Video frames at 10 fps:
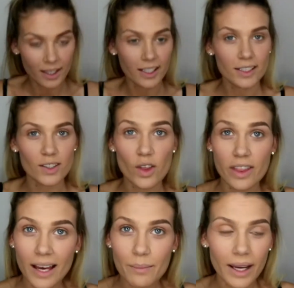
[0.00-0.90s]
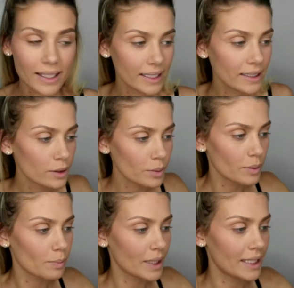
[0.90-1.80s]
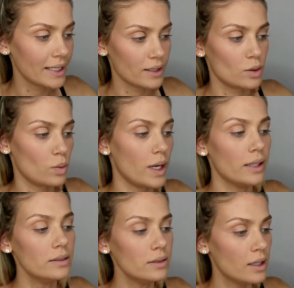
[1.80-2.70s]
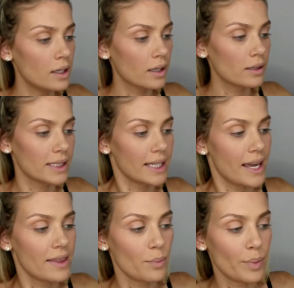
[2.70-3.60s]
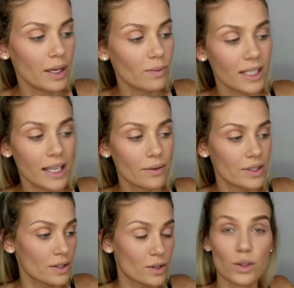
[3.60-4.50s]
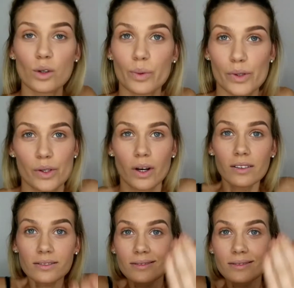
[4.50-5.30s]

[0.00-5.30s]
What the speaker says: So that might need a little bit of blending as well, because again the pigment in that was super strong.